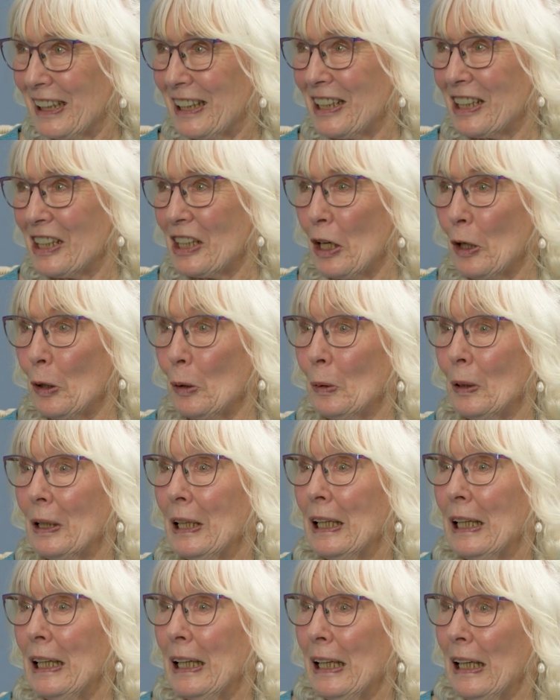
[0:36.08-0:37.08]
So,
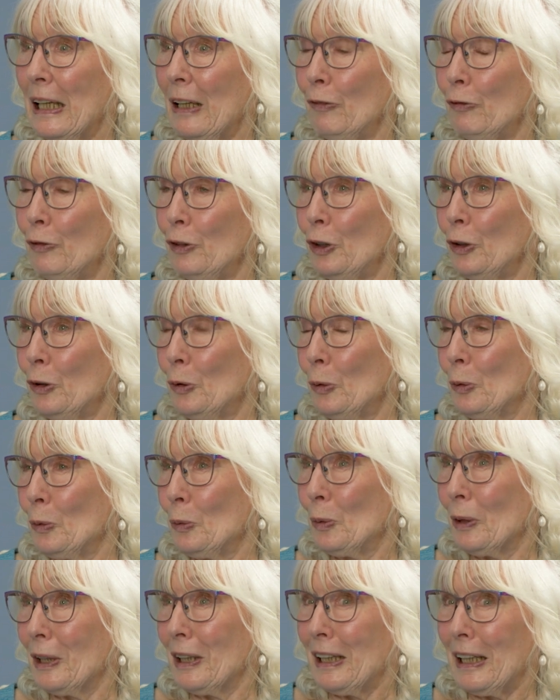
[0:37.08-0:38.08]
if
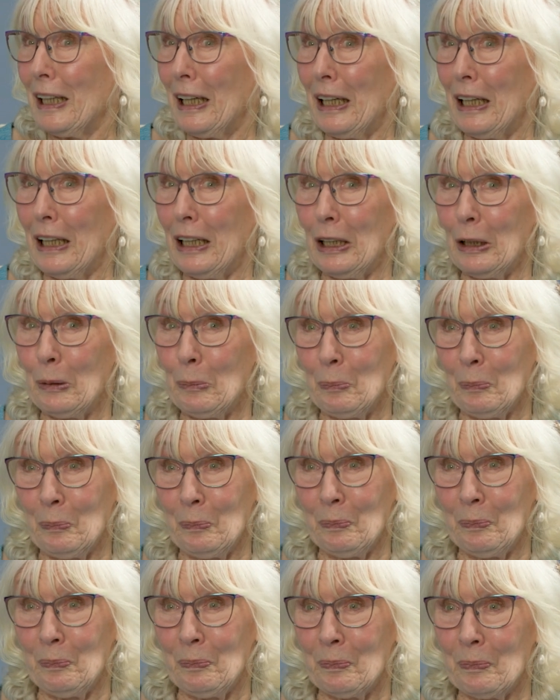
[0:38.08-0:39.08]
you
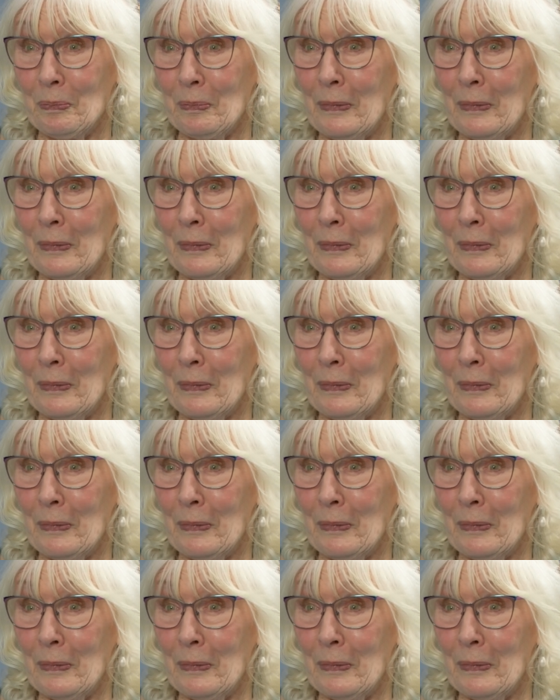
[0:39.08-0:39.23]
don't